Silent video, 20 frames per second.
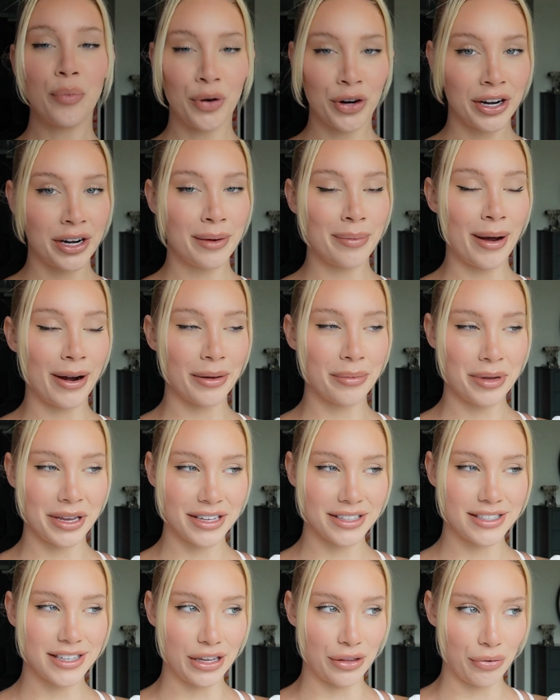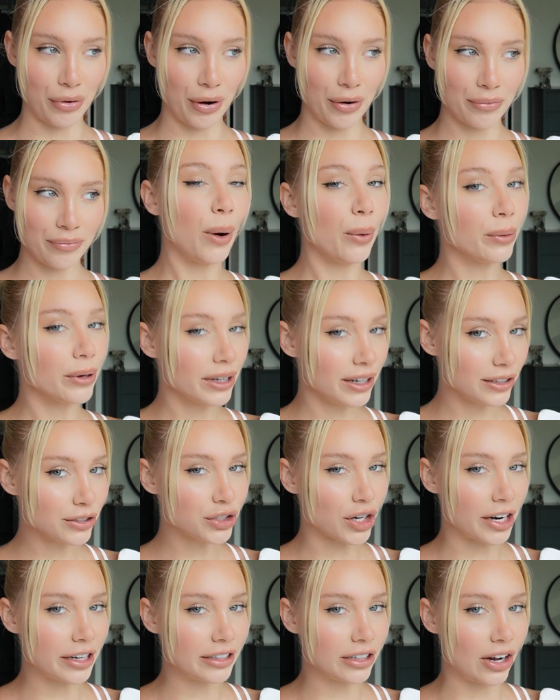worried about it being see-through, but we're gonna
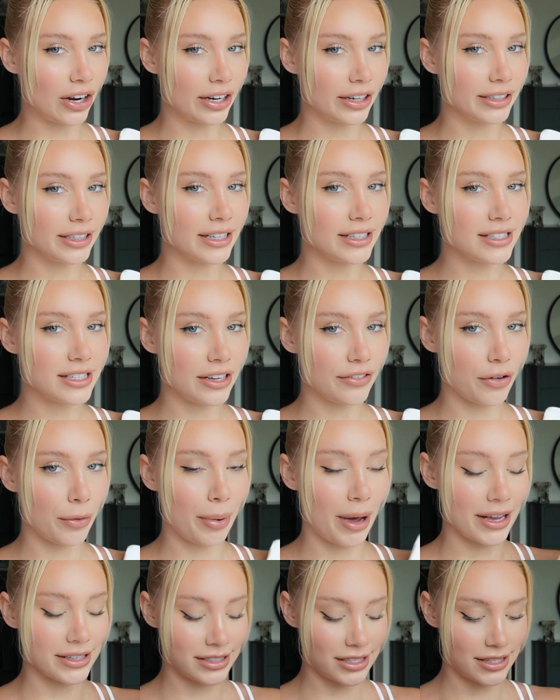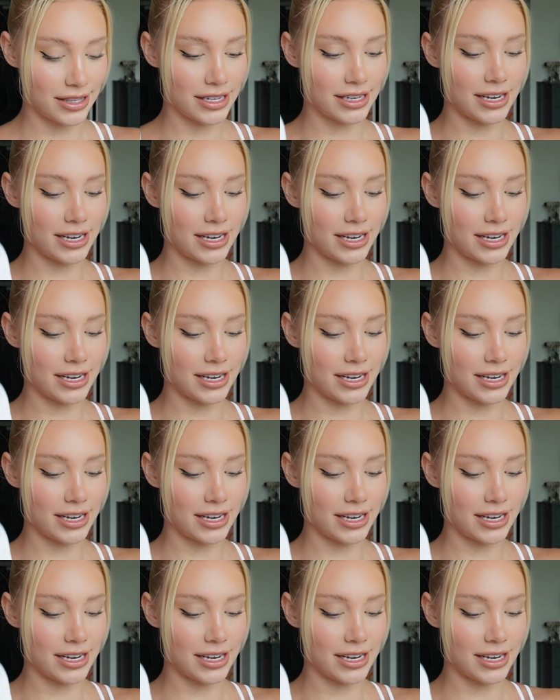try it on and see if it passes the